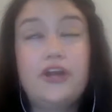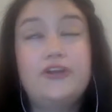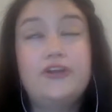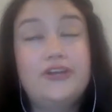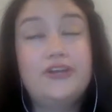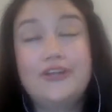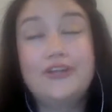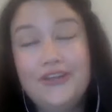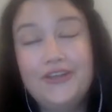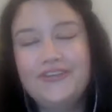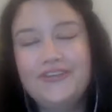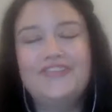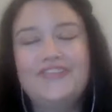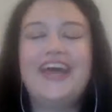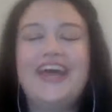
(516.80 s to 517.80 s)
could
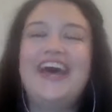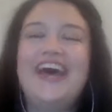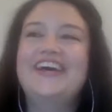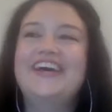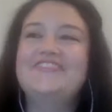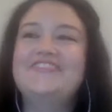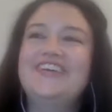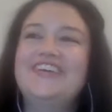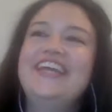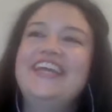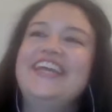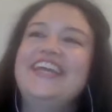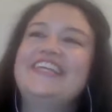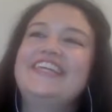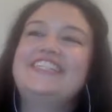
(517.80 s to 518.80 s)
include,
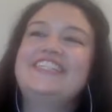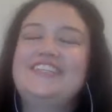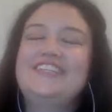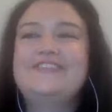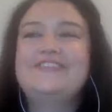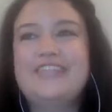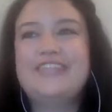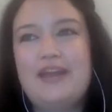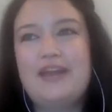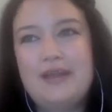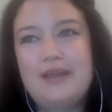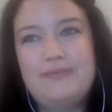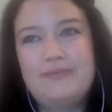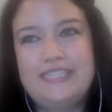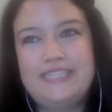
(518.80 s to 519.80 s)

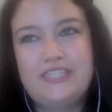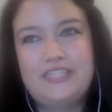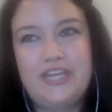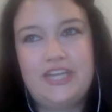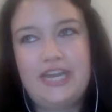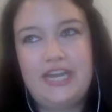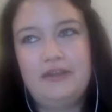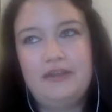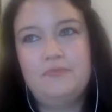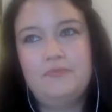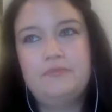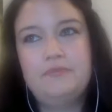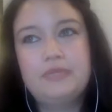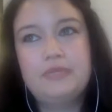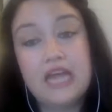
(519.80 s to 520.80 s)
sign my petition
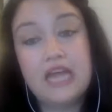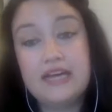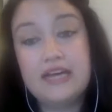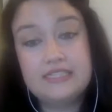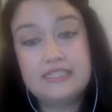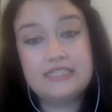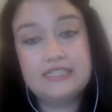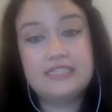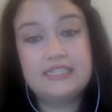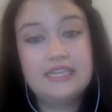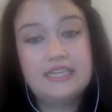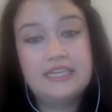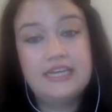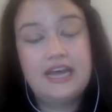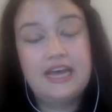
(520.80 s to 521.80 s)
plus
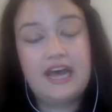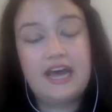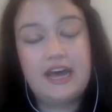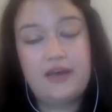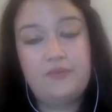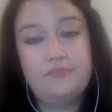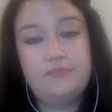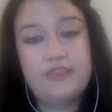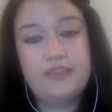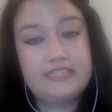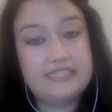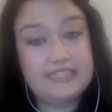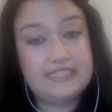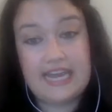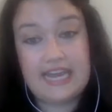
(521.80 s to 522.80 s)

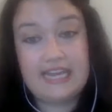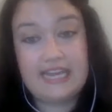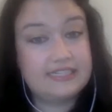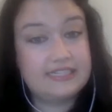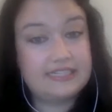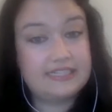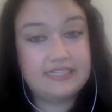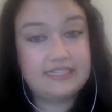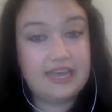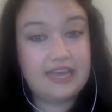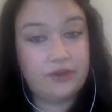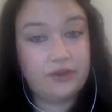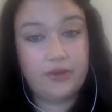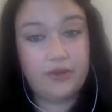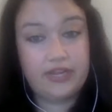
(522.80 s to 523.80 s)
the stakes
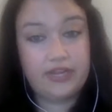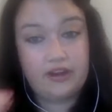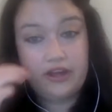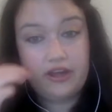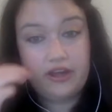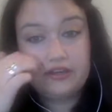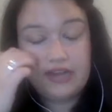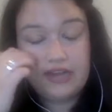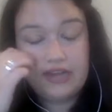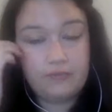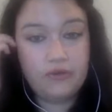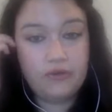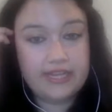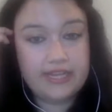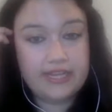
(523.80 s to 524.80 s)
that you're working on.
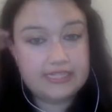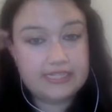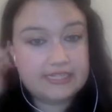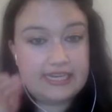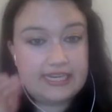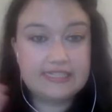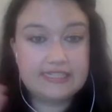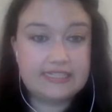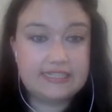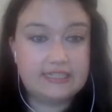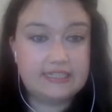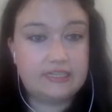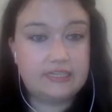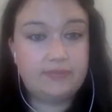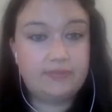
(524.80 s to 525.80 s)
And we'll get to stakes
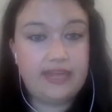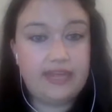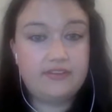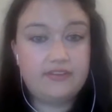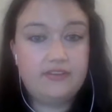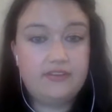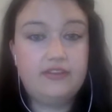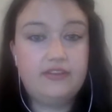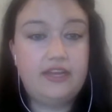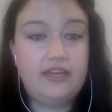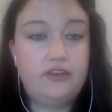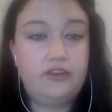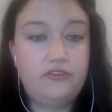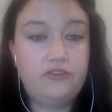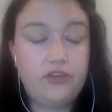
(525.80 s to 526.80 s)
in a little bit to
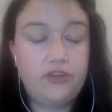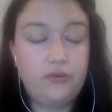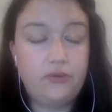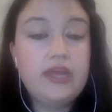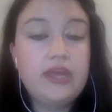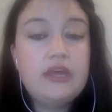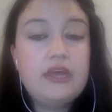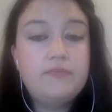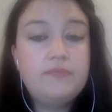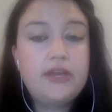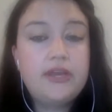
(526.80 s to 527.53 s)
let you know too.